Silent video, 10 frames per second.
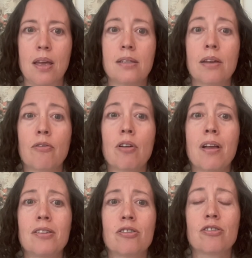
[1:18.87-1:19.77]
Several
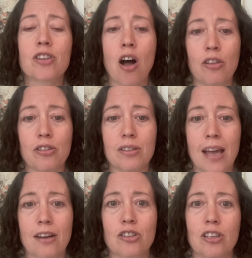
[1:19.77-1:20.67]
$100s,
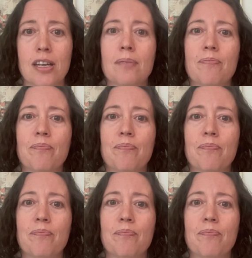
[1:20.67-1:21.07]
actually.